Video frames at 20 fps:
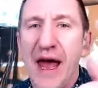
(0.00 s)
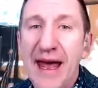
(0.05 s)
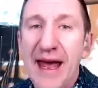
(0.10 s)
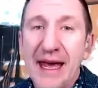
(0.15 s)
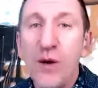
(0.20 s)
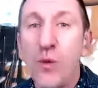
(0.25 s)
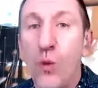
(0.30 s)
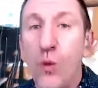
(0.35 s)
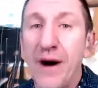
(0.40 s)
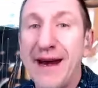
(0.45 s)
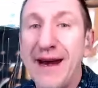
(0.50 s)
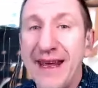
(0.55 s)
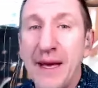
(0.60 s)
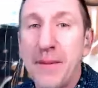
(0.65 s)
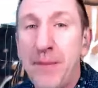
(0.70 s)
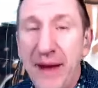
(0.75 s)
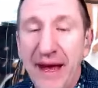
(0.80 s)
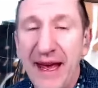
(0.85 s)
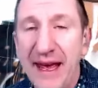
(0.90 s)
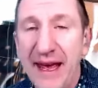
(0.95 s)
a want to get
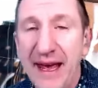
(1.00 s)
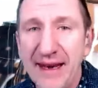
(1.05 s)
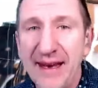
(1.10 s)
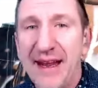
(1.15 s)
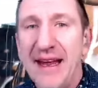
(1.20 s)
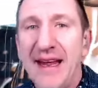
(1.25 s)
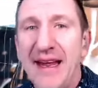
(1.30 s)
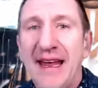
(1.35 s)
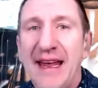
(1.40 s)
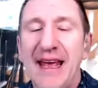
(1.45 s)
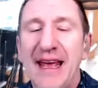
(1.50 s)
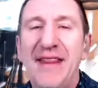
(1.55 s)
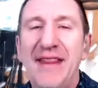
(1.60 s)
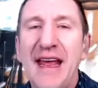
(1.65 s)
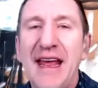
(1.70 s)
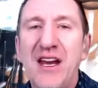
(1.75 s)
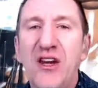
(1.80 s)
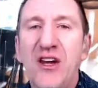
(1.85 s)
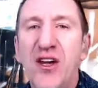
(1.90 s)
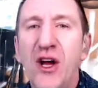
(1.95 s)
paid mm-hmm. and
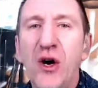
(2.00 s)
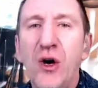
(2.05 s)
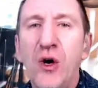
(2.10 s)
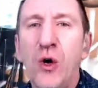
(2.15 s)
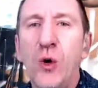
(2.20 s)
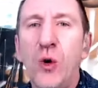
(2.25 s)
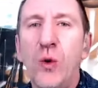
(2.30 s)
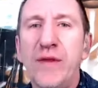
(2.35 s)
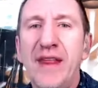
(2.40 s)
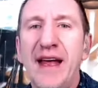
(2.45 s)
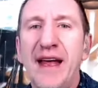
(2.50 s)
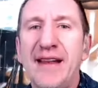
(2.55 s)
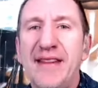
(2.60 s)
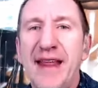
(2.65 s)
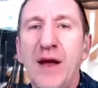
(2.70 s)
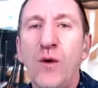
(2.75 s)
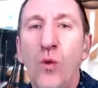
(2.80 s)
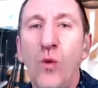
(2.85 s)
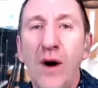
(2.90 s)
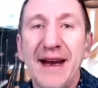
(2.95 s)
they know that
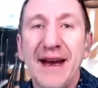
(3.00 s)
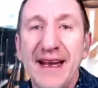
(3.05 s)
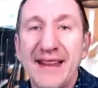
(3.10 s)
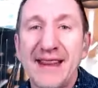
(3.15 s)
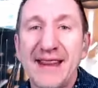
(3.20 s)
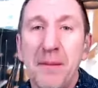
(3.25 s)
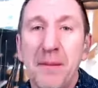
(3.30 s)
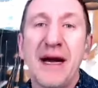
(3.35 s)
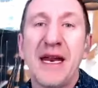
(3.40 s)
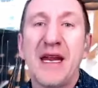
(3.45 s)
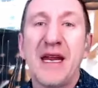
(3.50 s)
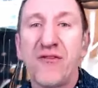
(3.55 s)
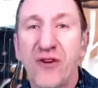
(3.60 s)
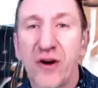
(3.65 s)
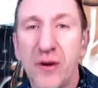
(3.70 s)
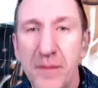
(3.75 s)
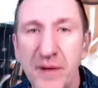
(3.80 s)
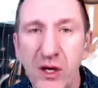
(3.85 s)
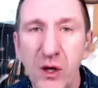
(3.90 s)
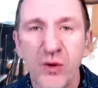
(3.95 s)
they want to get the money
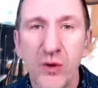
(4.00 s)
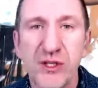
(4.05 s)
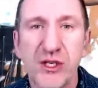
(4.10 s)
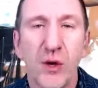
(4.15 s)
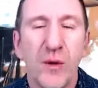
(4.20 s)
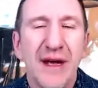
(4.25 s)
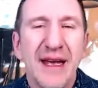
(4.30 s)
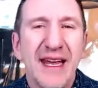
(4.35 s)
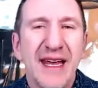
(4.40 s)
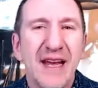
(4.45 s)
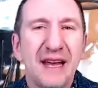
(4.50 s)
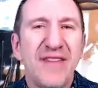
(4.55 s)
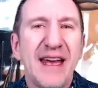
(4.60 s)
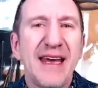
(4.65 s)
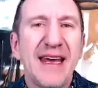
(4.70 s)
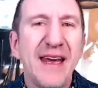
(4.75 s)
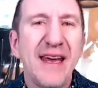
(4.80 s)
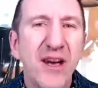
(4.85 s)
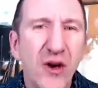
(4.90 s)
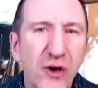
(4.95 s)
from you so if they
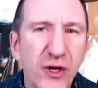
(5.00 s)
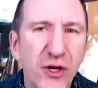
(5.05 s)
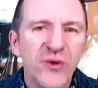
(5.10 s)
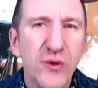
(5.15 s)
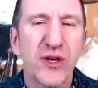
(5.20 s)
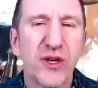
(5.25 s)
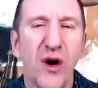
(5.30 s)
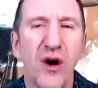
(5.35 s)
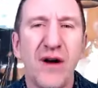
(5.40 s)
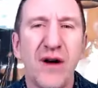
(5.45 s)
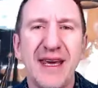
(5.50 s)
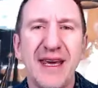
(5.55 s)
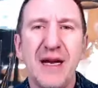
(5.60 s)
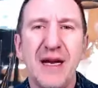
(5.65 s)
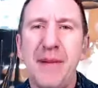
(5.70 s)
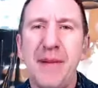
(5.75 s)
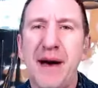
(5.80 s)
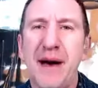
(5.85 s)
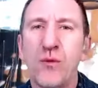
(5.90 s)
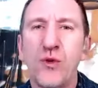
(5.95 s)
hear you talking
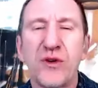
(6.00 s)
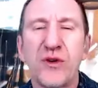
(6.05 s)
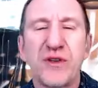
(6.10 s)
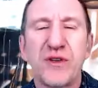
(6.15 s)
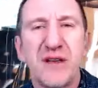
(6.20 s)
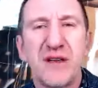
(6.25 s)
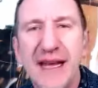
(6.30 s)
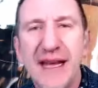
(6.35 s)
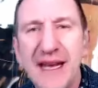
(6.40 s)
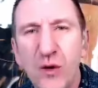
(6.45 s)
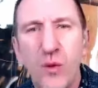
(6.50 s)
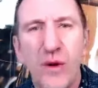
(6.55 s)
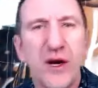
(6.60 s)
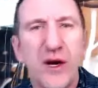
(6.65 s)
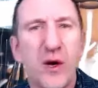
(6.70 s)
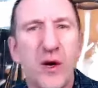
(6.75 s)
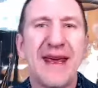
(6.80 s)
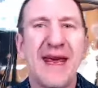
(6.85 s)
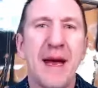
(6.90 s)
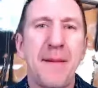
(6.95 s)
about we're delinquent and
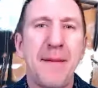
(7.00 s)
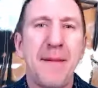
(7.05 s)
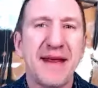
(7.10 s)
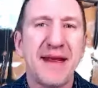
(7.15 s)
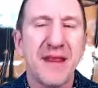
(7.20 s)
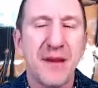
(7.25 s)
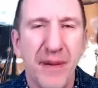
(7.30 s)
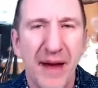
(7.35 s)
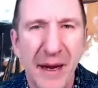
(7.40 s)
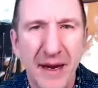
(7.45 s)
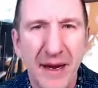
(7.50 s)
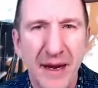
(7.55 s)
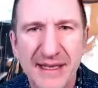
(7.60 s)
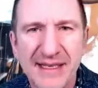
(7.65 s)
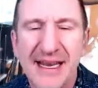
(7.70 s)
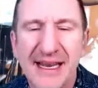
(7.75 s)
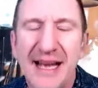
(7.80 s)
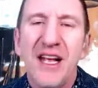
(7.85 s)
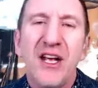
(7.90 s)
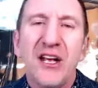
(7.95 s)
we can't make the payments
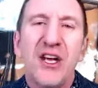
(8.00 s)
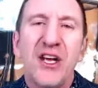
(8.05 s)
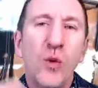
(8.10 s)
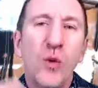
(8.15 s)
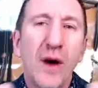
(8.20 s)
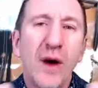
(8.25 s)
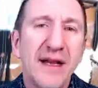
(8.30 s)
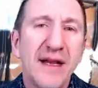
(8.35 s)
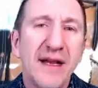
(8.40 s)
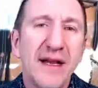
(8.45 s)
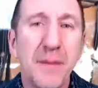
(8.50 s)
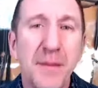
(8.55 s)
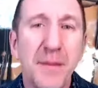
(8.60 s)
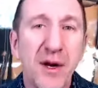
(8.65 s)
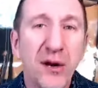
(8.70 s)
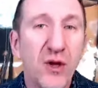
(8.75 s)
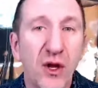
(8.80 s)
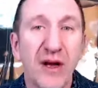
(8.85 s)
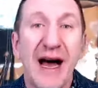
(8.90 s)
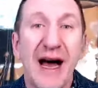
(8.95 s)
you want to let them know
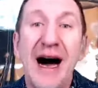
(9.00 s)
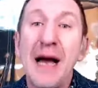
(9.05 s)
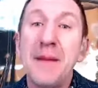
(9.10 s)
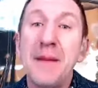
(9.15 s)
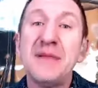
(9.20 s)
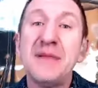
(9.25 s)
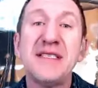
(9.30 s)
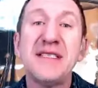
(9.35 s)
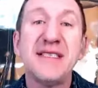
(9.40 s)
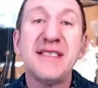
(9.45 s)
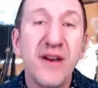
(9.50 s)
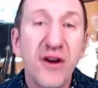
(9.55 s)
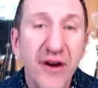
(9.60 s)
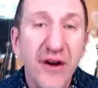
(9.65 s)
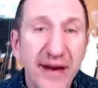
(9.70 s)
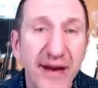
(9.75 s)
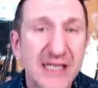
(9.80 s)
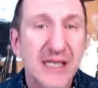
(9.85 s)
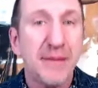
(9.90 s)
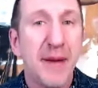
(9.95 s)
look i'm
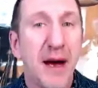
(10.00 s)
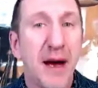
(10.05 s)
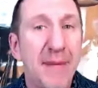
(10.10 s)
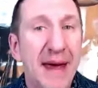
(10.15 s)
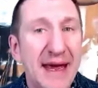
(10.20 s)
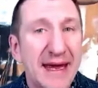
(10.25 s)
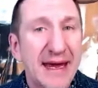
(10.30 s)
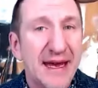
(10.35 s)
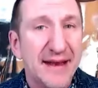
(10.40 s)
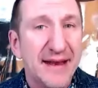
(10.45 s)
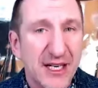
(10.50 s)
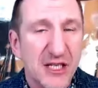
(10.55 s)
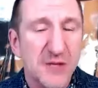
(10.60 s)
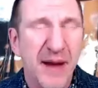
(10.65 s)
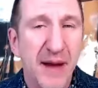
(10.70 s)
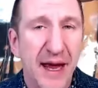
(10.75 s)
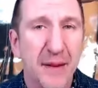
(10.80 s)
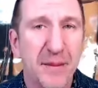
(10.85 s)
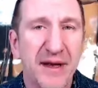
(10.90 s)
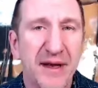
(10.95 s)
serious about making this
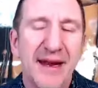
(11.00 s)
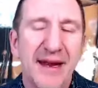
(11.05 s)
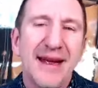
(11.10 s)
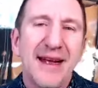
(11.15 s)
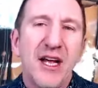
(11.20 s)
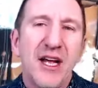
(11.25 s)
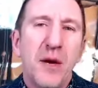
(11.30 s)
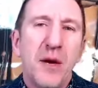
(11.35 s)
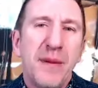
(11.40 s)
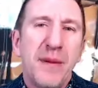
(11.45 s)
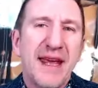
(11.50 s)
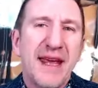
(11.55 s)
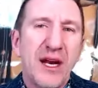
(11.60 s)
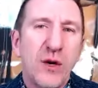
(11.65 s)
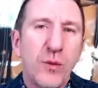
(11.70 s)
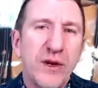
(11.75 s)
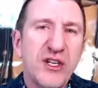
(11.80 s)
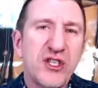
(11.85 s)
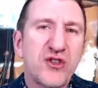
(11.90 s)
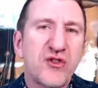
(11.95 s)
payment but can
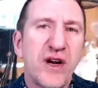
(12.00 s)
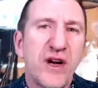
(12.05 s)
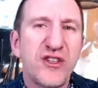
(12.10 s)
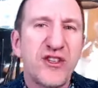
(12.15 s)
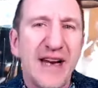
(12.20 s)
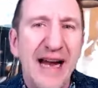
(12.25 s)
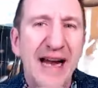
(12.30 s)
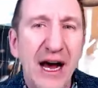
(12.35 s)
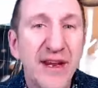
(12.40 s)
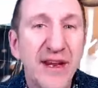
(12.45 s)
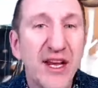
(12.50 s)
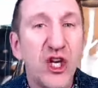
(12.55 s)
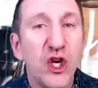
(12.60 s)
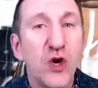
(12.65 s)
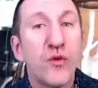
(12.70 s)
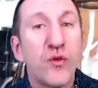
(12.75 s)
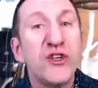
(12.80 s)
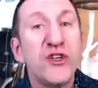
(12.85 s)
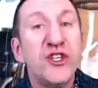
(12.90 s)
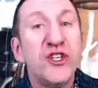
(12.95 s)
we stretch it out can you
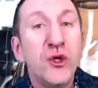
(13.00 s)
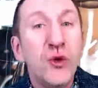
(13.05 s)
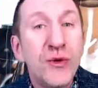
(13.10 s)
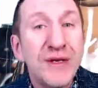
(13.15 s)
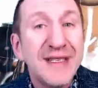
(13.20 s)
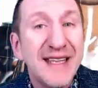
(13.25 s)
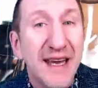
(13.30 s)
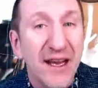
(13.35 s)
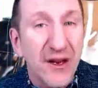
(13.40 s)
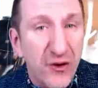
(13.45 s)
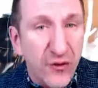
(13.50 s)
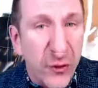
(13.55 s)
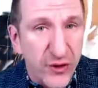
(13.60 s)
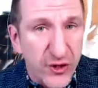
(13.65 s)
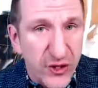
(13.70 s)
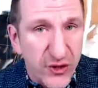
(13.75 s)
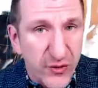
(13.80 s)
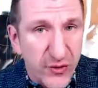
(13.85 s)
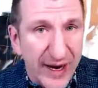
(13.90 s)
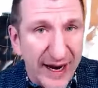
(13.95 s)
reduce the
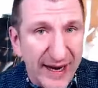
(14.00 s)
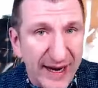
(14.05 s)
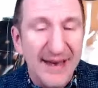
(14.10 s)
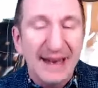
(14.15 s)
interest rate